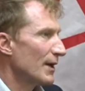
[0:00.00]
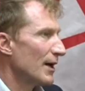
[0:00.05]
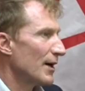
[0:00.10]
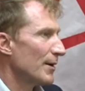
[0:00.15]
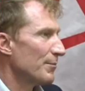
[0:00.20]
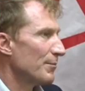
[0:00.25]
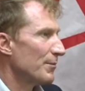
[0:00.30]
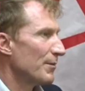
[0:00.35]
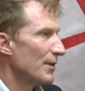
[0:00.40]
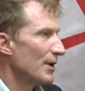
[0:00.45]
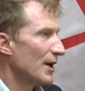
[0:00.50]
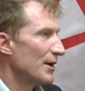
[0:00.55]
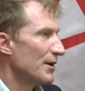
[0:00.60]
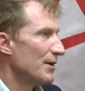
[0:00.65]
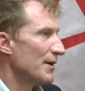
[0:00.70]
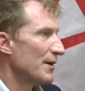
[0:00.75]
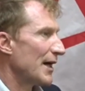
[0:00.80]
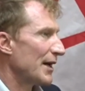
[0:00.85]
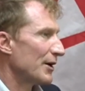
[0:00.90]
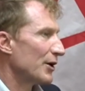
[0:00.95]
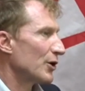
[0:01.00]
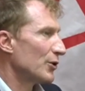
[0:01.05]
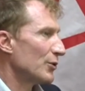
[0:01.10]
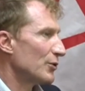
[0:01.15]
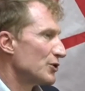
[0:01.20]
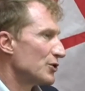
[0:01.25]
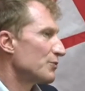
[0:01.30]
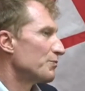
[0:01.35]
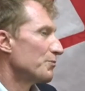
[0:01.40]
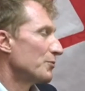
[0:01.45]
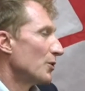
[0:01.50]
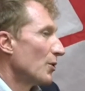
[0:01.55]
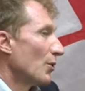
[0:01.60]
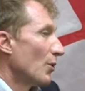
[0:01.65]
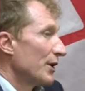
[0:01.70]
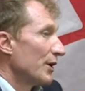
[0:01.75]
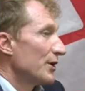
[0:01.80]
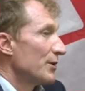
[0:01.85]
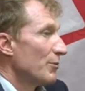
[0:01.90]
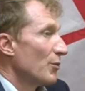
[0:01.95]
And that includes
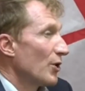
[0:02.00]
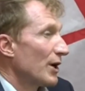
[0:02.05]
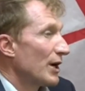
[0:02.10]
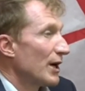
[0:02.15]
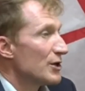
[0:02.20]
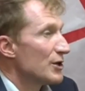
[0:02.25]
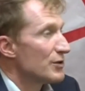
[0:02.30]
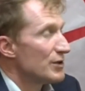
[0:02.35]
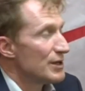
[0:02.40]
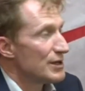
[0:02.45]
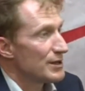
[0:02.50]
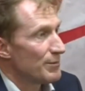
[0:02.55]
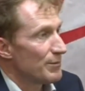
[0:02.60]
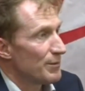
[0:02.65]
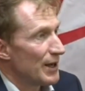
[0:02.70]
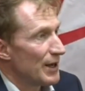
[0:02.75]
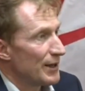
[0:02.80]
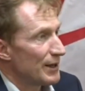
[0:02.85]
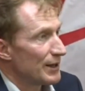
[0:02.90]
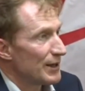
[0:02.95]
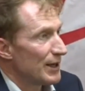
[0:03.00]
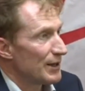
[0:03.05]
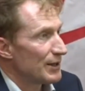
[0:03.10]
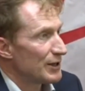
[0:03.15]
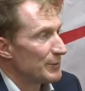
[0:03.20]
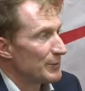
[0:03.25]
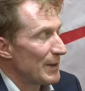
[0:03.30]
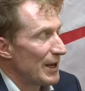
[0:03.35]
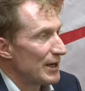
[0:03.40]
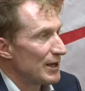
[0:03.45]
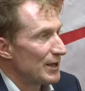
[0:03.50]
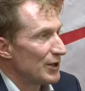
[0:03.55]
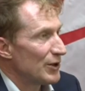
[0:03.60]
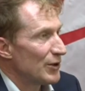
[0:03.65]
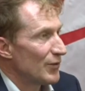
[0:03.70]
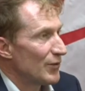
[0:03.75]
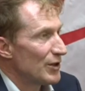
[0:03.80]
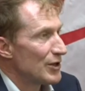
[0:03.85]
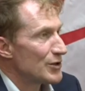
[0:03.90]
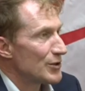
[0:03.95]
going to more countries and expanding
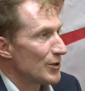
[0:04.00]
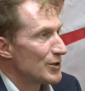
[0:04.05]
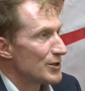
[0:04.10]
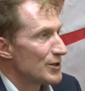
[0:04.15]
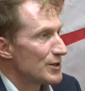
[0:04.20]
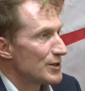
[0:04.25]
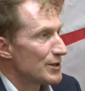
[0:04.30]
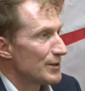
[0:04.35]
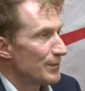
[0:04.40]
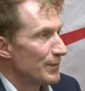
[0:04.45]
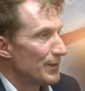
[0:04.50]
your resources.